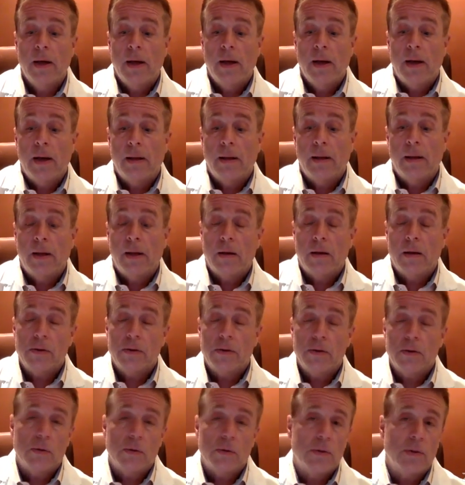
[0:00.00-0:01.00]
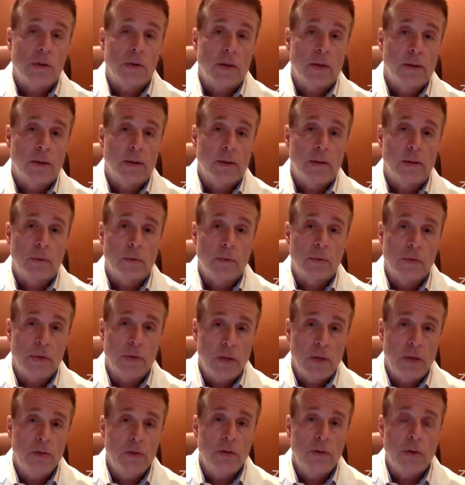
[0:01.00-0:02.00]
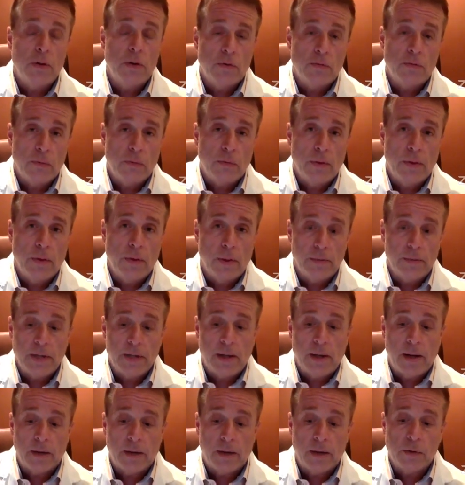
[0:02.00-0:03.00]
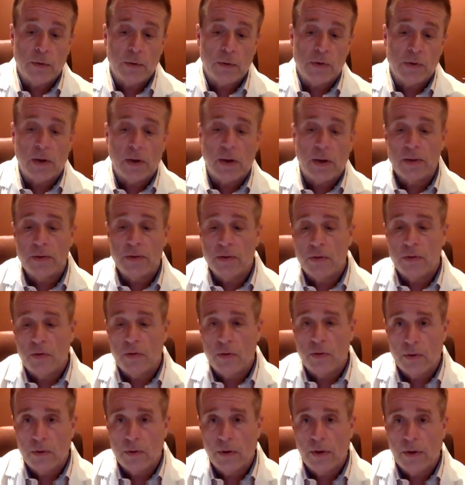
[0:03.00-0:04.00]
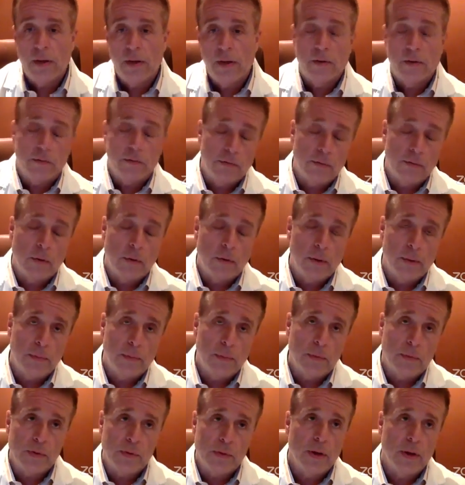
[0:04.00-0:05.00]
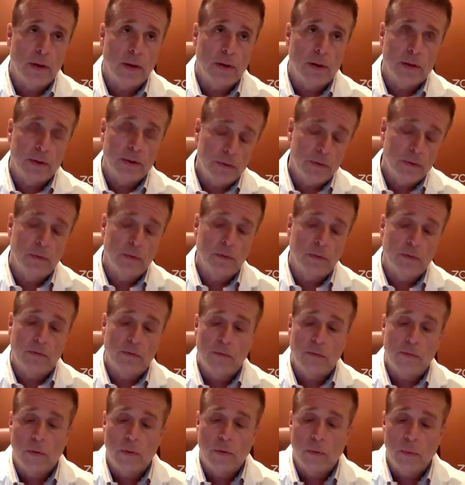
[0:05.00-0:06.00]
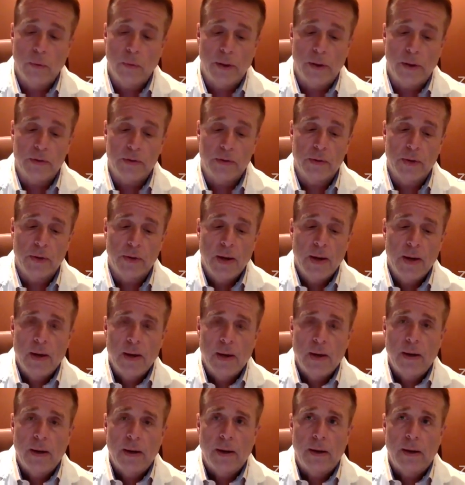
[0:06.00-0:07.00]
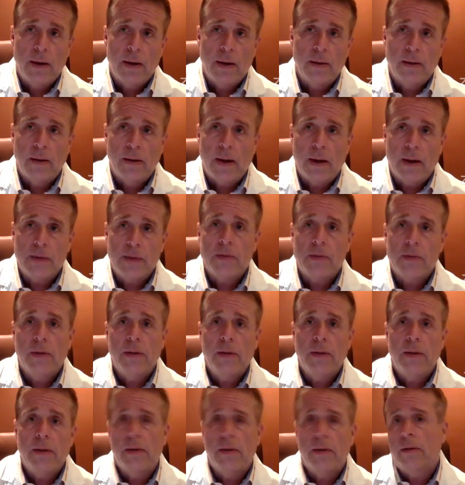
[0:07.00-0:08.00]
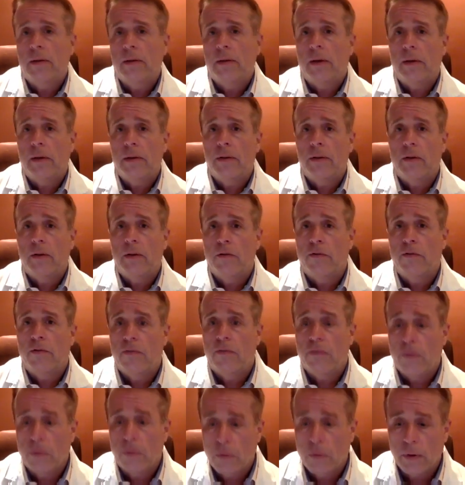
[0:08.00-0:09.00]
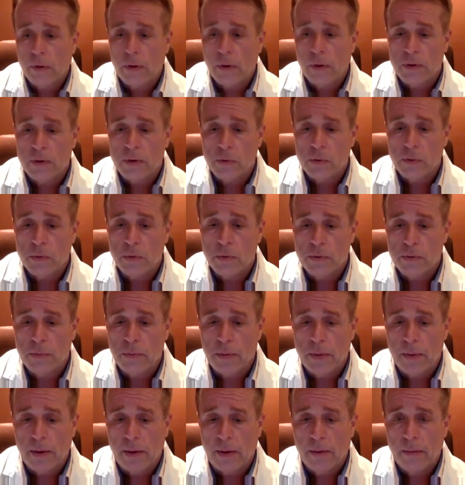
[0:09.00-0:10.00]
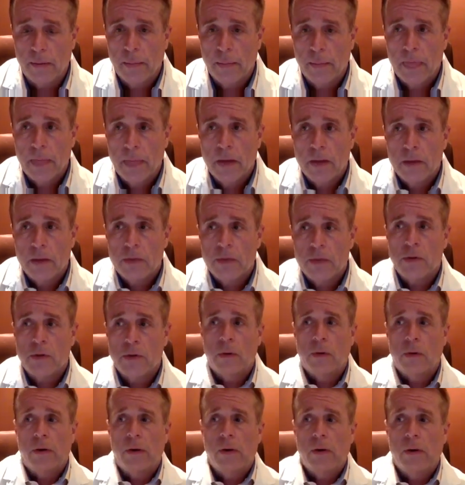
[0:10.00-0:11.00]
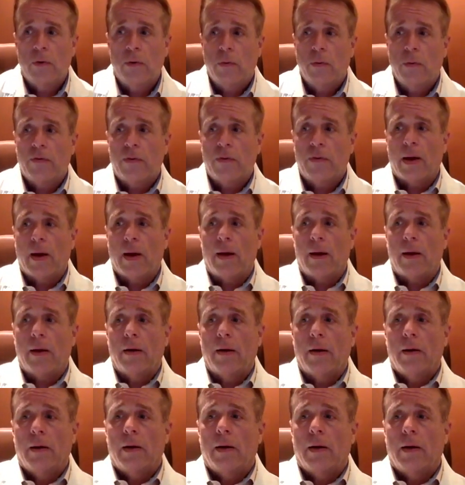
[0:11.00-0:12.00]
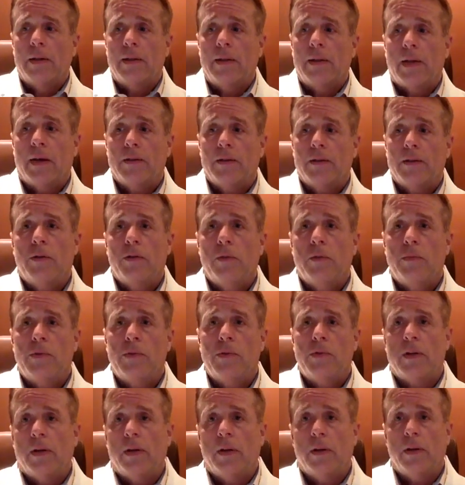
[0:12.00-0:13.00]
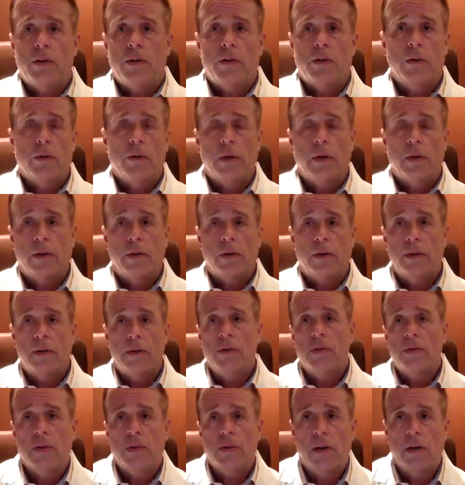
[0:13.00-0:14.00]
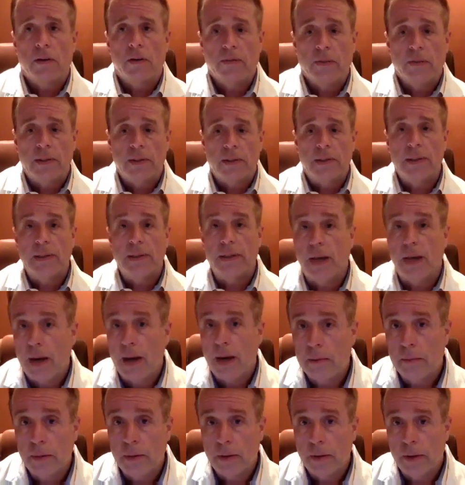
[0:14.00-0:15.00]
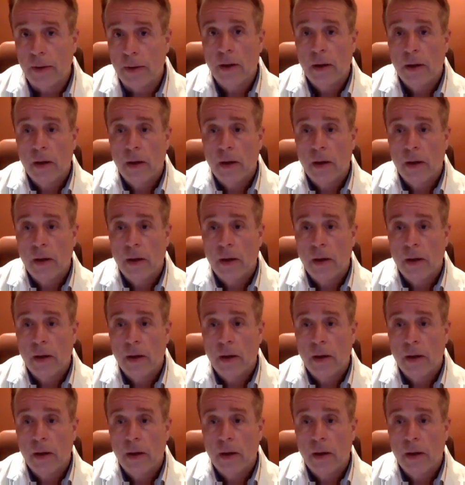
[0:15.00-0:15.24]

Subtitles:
And they also said that it was easier for them to exercise in 30 and 40% at 2 and 4 weeks. And lastly, they thought their focus was better. So here we've got a test tube study showing that this stuff undeniably